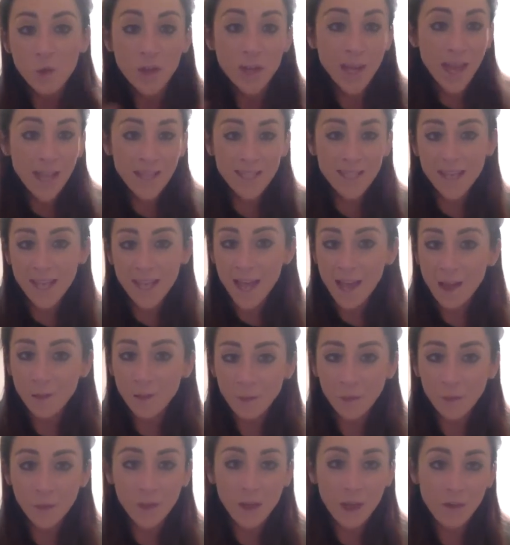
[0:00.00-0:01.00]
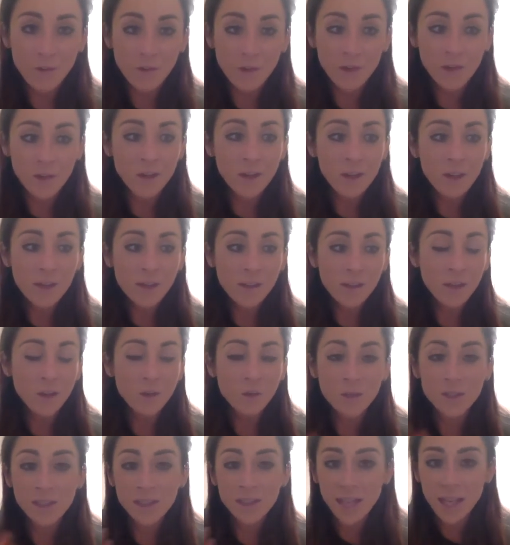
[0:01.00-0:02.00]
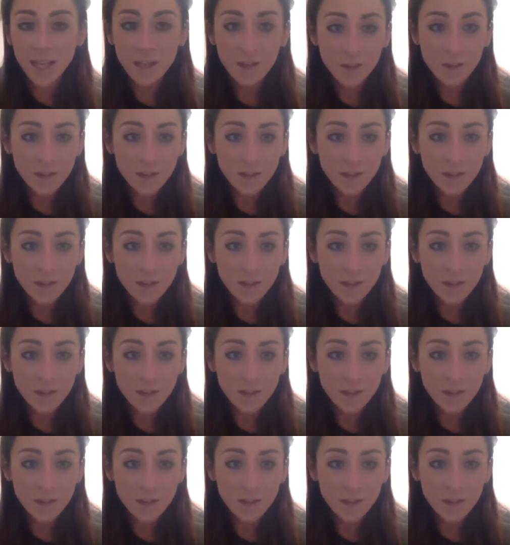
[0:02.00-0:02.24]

getting healthier and that your skin